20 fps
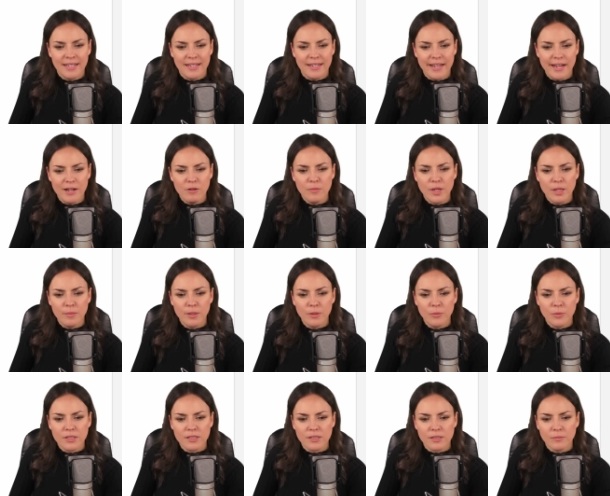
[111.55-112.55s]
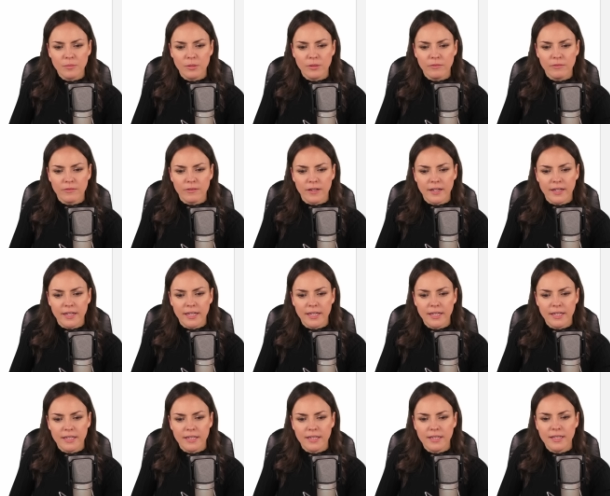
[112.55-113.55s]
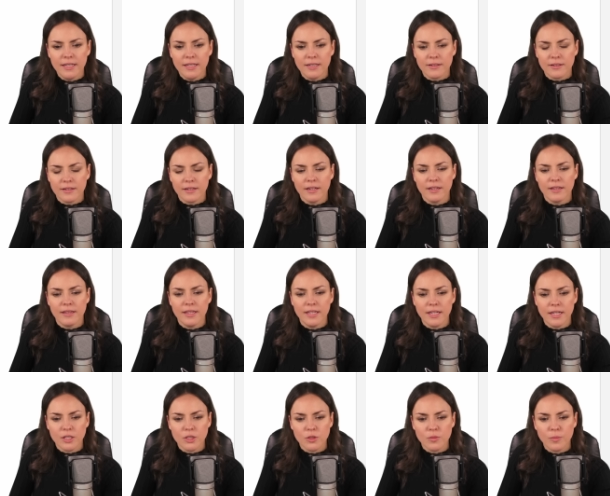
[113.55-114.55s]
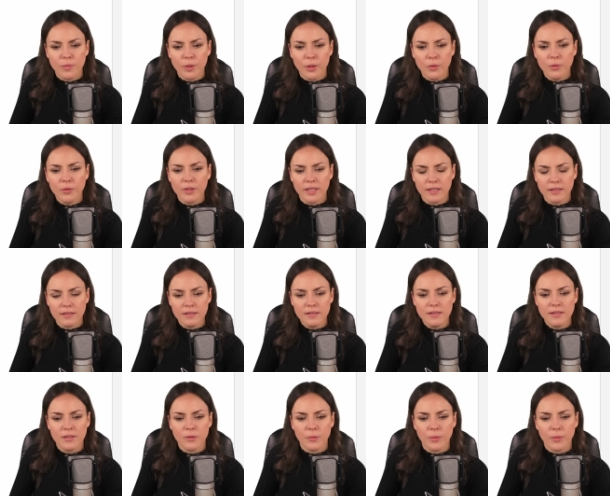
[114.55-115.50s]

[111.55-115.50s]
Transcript: Now maybe we simplify here the exponent.